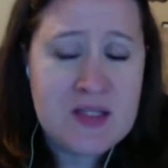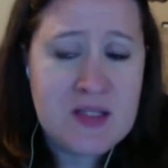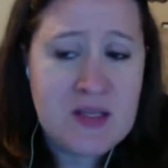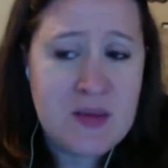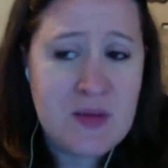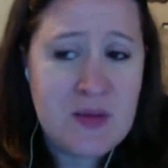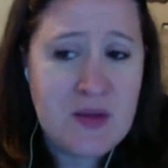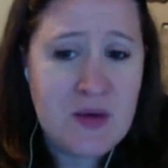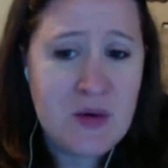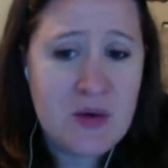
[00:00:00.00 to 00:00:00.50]
Right.
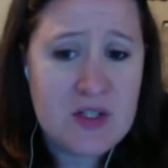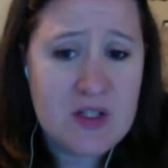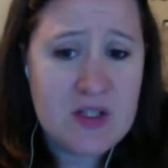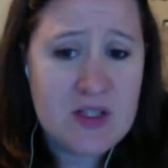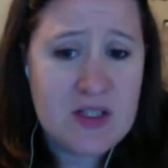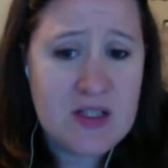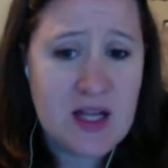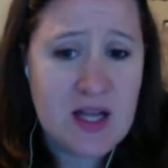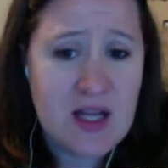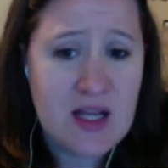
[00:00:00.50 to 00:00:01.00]
But some of the
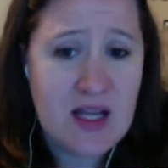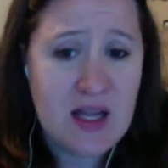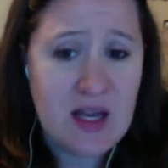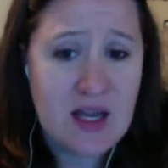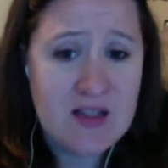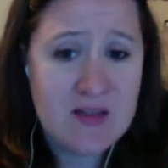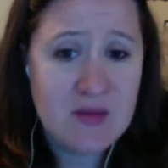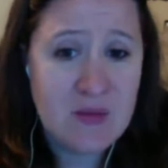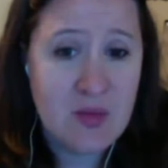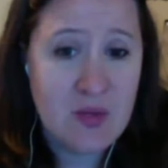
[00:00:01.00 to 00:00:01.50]
questions that I
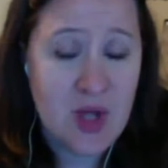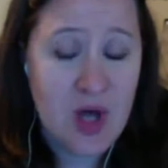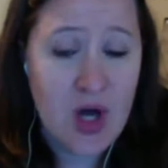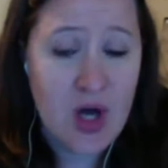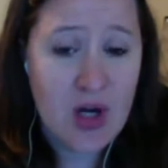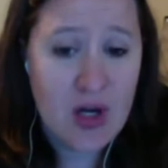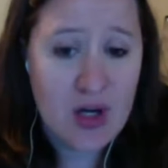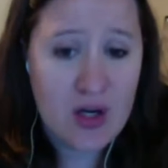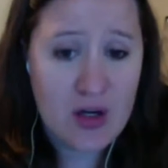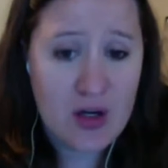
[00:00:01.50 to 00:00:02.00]
get as a
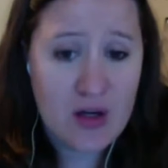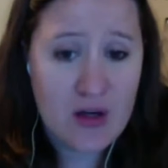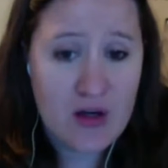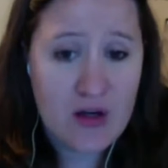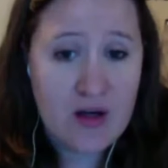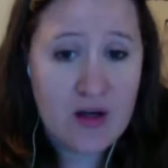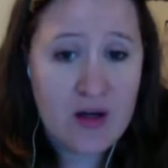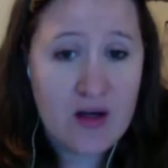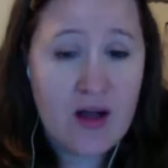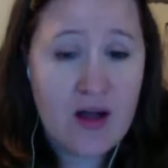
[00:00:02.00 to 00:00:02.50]

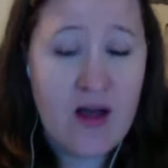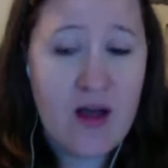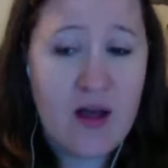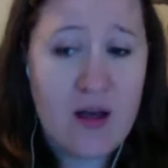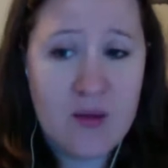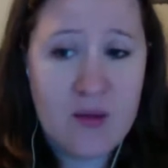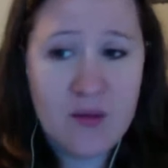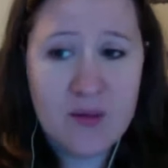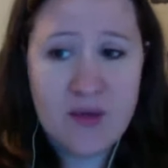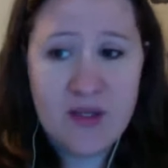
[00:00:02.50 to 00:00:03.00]
blogger
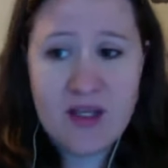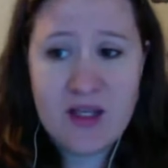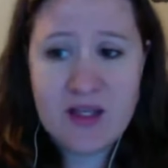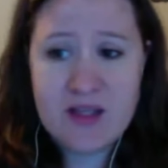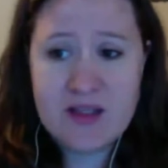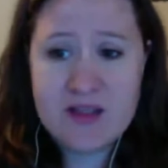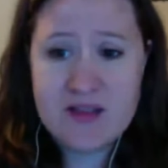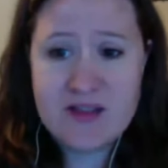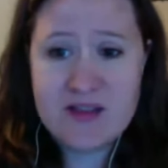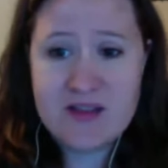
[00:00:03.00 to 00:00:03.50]
um,
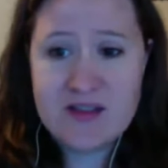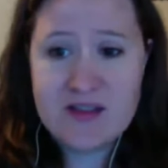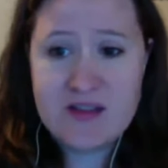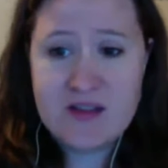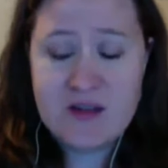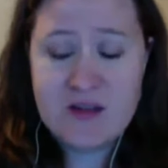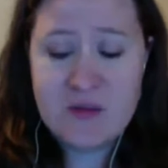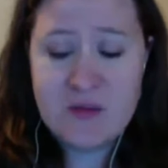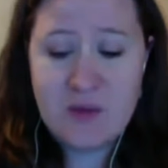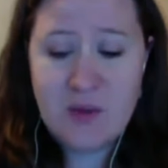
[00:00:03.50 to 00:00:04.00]

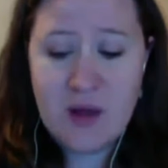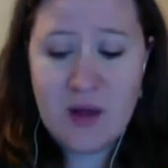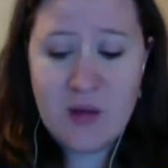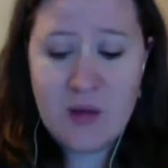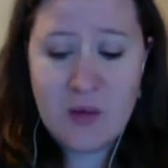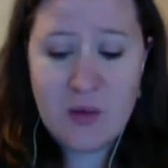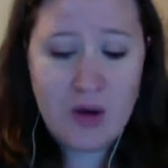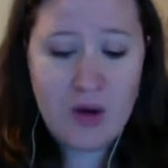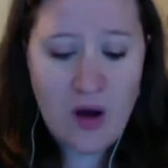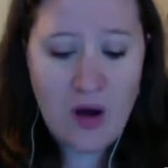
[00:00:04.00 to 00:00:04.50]
is,
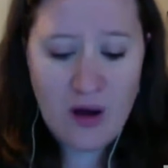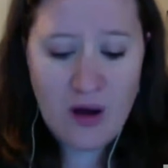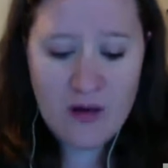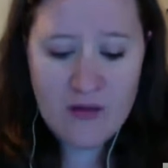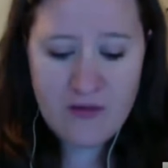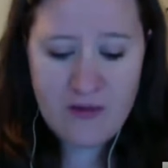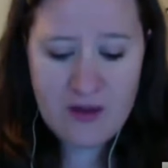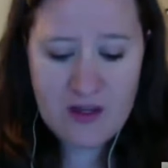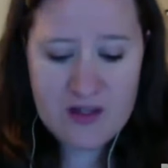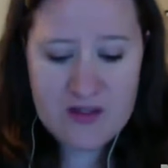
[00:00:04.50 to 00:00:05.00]
well, we're
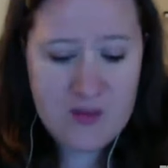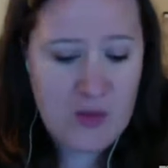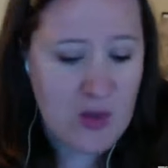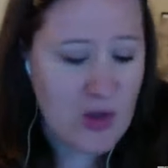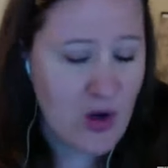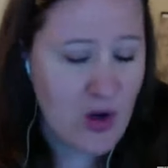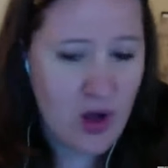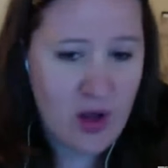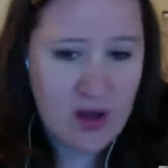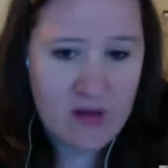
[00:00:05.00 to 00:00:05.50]
on
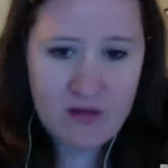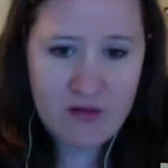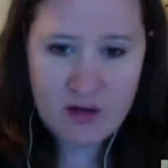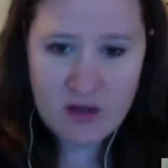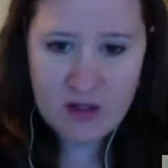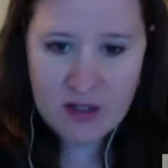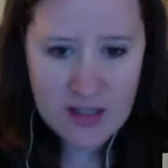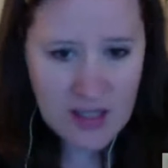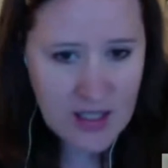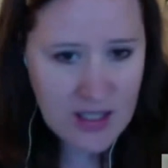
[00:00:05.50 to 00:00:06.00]
Facebook, all
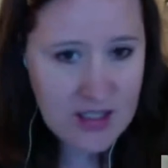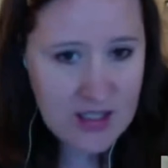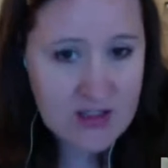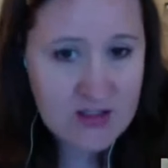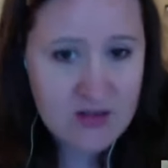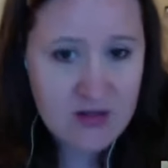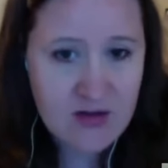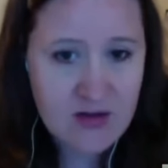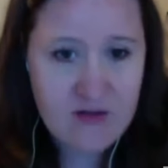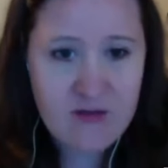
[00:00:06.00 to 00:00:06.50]
of our
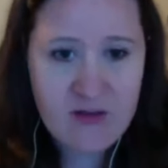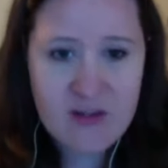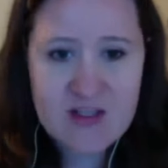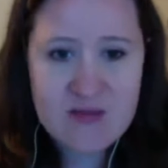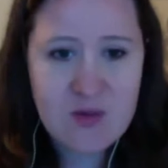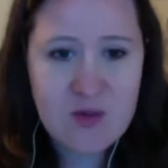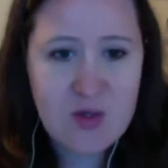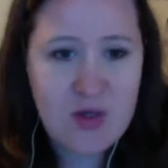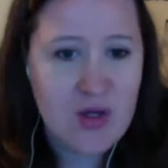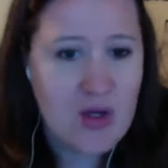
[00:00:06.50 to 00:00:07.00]
clients are on
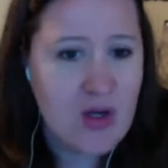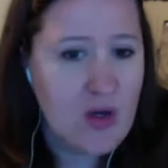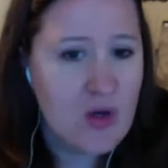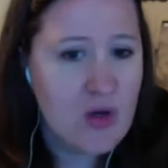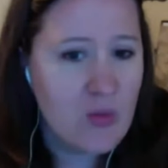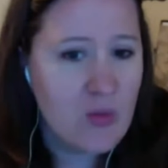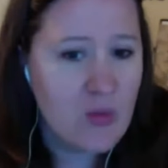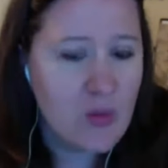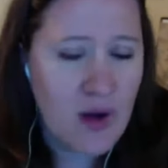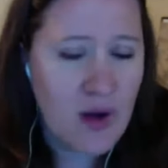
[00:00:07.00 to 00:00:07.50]
Facebook.
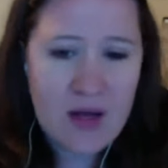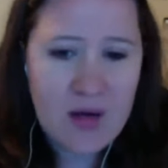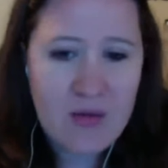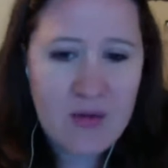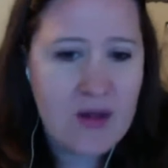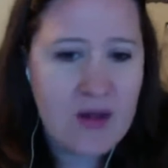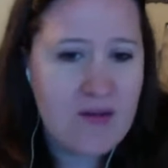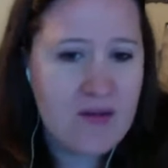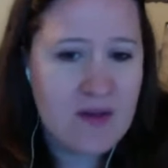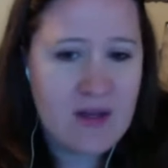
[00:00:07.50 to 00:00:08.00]

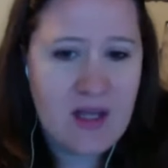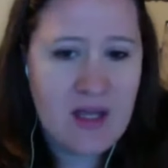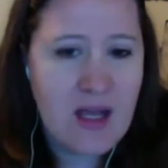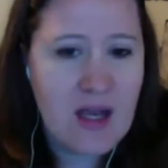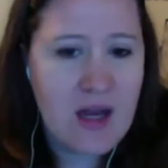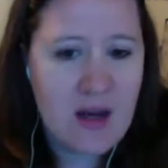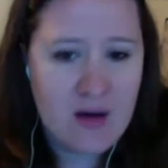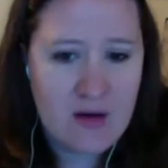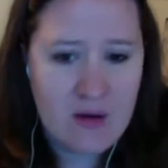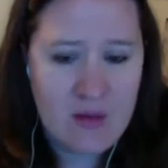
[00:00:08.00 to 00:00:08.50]
Why do we
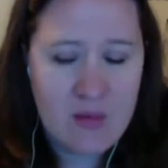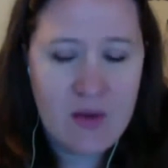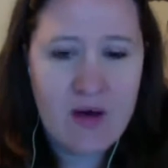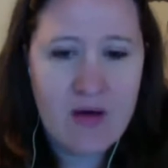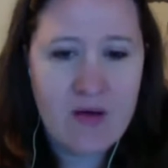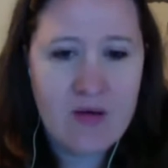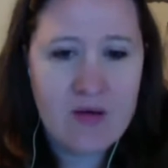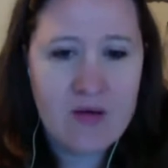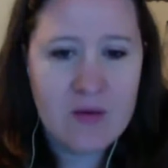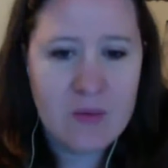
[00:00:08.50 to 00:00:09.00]
even care
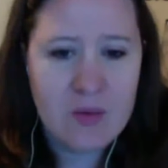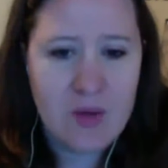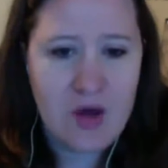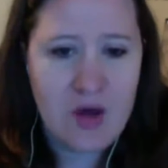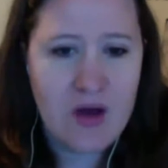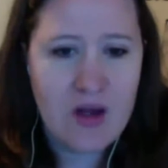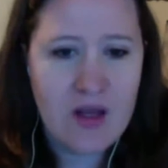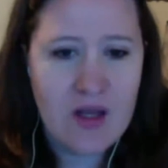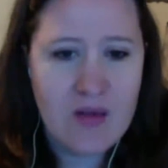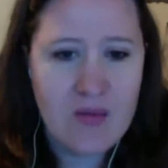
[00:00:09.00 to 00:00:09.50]
about the
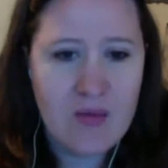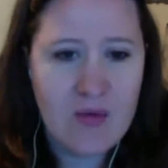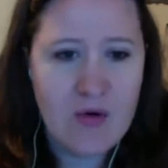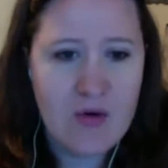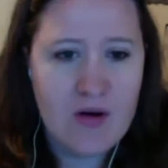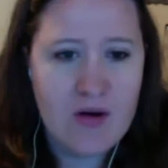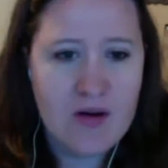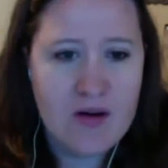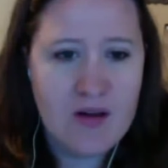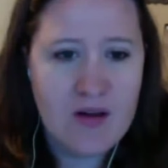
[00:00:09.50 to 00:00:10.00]
blog
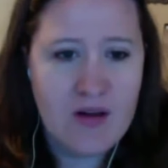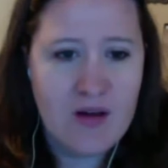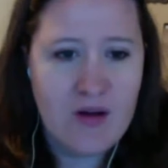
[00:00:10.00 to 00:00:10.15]
anymore?